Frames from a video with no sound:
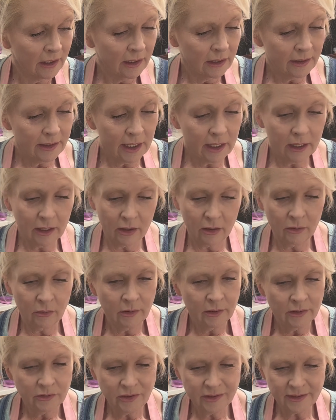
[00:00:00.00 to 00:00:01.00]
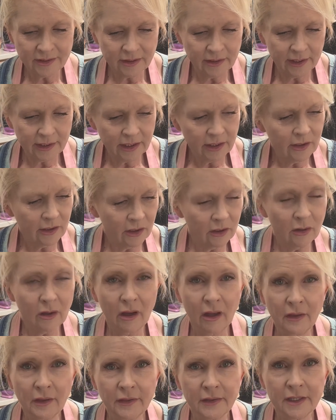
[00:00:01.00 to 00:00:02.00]
Now, just to let you know,
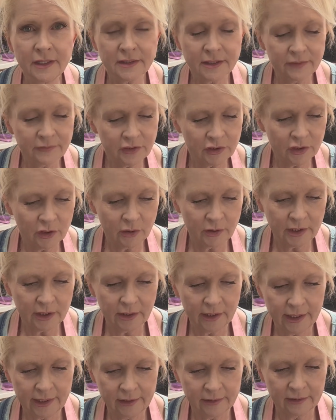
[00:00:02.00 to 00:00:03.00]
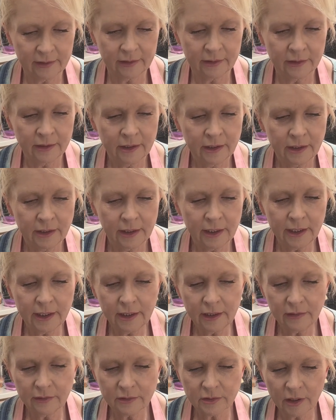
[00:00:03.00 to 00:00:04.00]
all the things I've showed you, like the
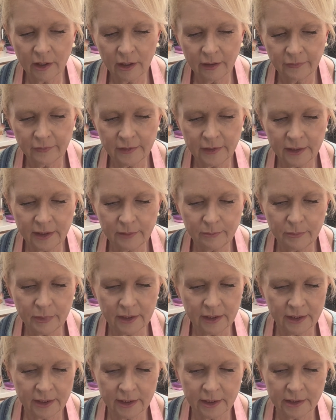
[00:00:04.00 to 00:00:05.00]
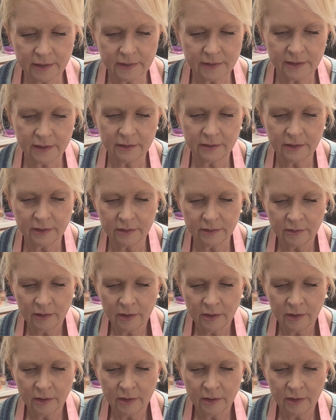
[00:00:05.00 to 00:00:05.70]
Heath toffee bits and